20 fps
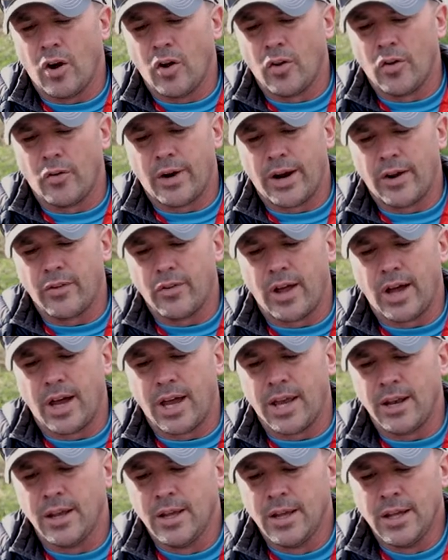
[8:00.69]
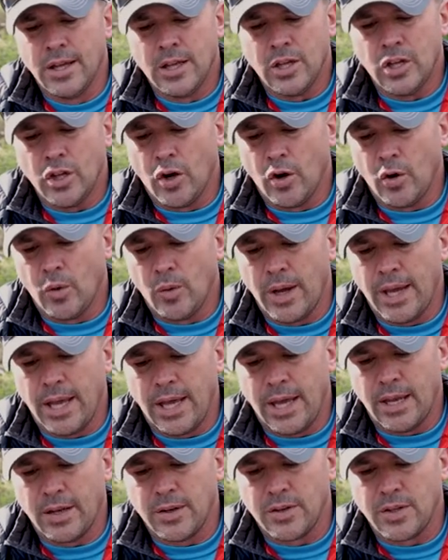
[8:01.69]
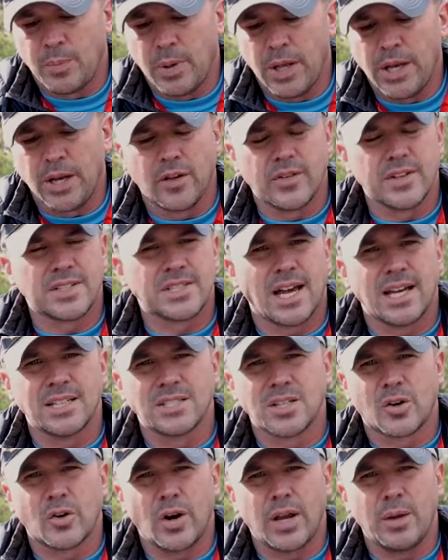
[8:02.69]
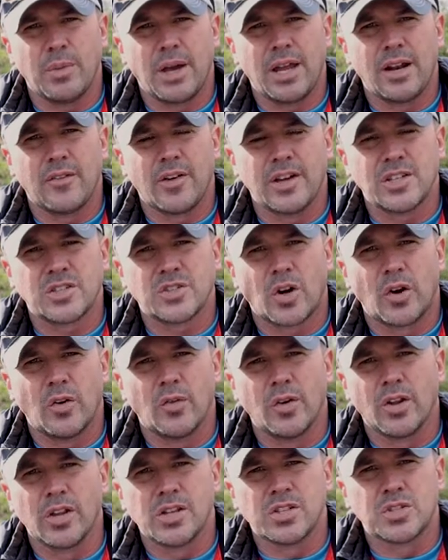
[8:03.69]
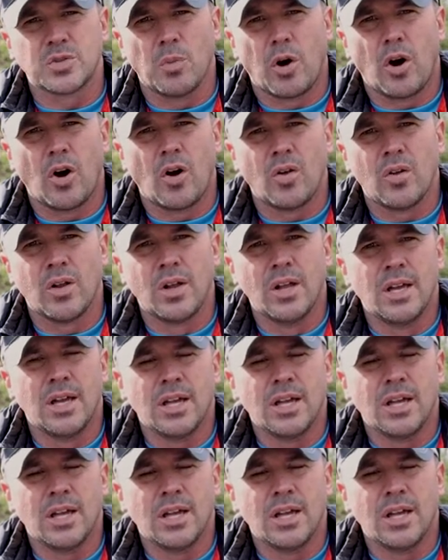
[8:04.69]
all around line, you know, and depending on the size of the crankbait, if I start really small,